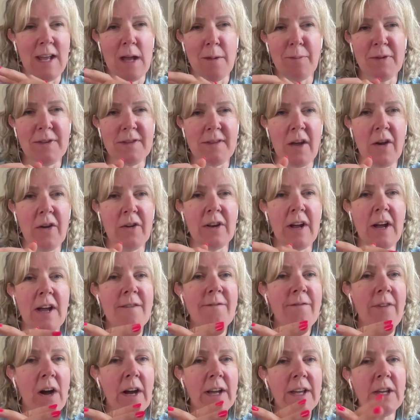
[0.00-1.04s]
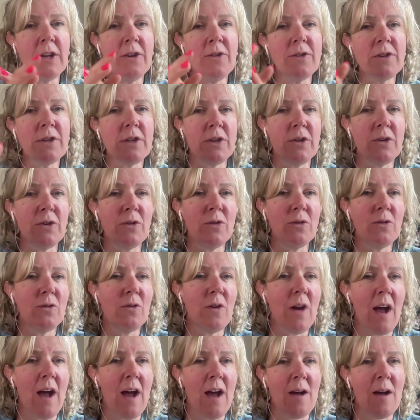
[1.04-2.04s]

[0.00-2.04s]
episode, I invite you to